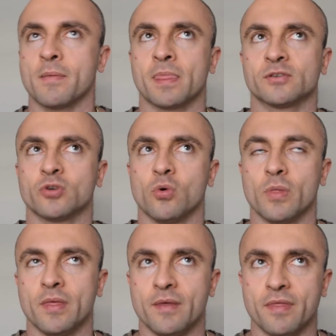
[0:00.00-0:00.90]
So
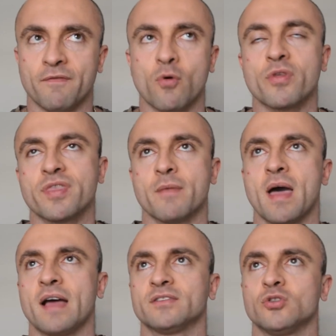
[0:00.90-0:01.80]
the fourth tip
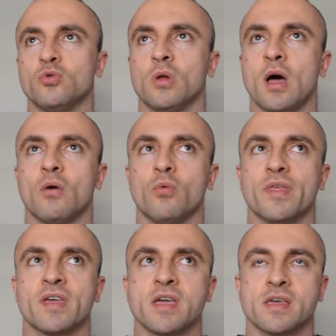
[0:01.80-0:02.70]
has to do a lot
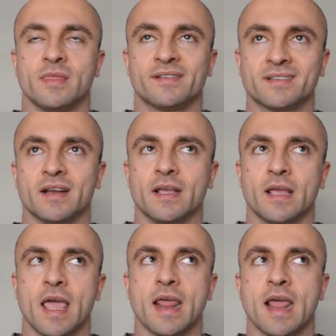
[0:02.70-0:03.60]
with studying,
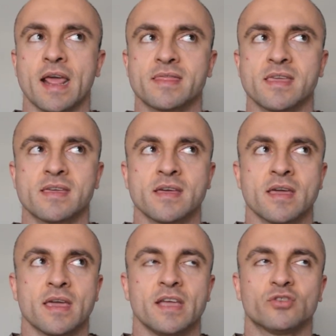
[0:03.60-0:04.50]
and I think
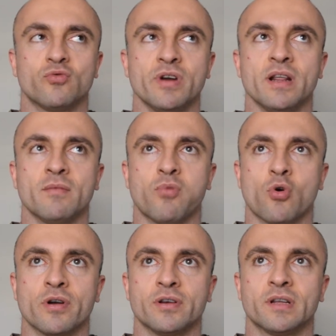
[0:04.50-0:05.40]
it's really
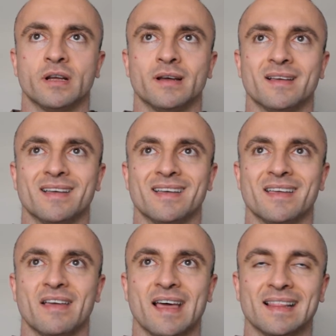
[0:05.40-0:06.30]
important to,
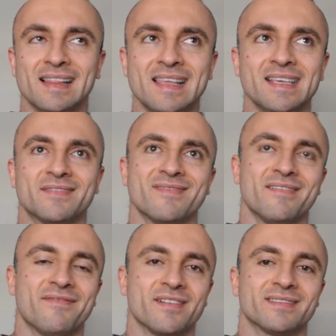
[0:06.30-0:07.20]
at least for the
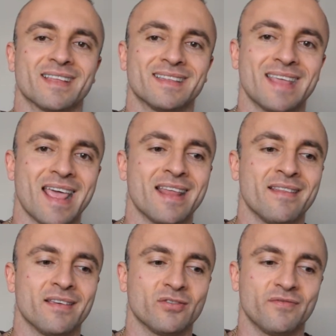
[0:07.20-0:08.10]
first 10,
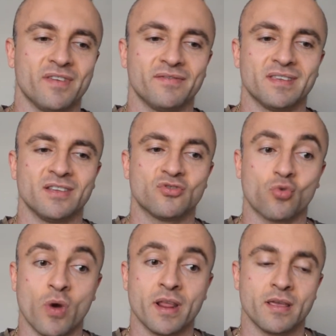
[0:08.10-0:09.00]
15,
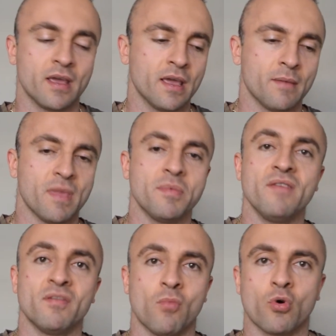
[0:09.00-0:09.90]
20, maybe
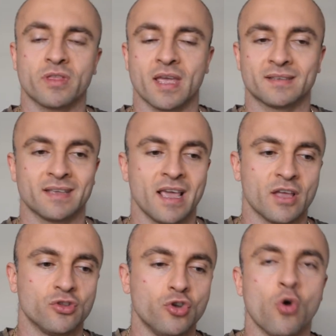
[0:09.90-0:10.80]
even more tests,
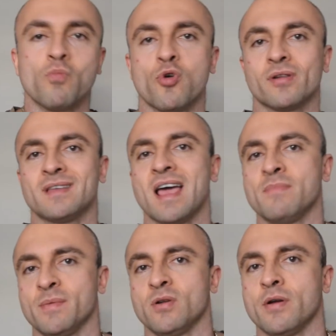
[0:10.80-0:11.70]
don't put a time
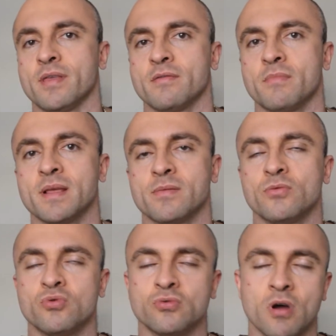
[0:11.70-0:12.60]
limit on it, right?
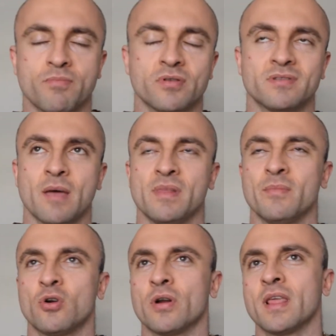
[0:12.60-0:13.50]
Do not put a time
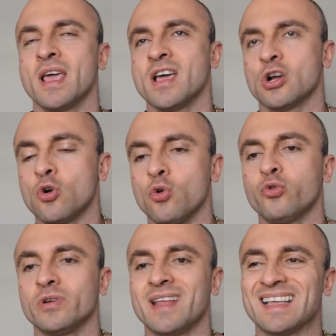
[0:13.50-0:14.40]
limit on it. Go
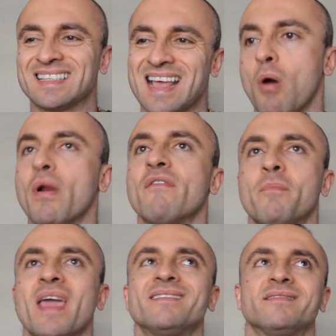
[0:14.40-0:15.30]
through a test or whatever
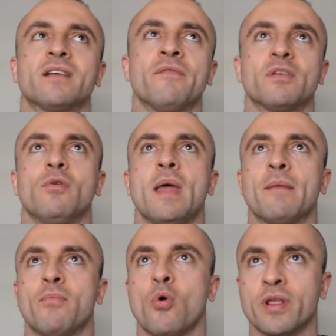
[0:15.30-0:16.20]
pace is comfortable at
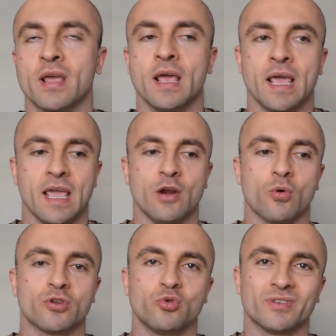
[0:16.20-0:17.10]
that point, in
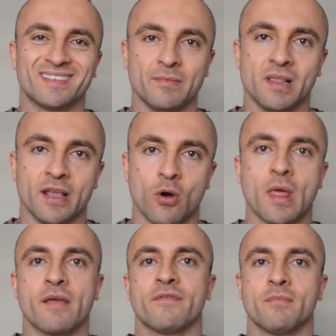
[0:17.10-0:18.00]
order to assimilate all
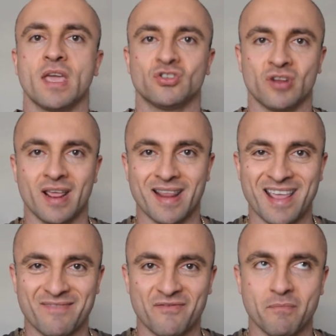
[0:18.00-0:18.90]
that information
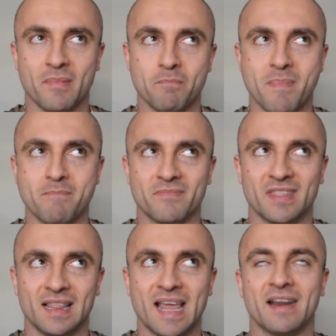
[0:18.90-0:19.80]
and
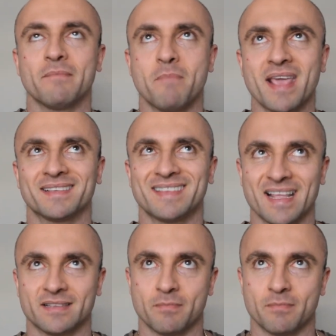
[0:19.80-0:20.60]
let it make sense,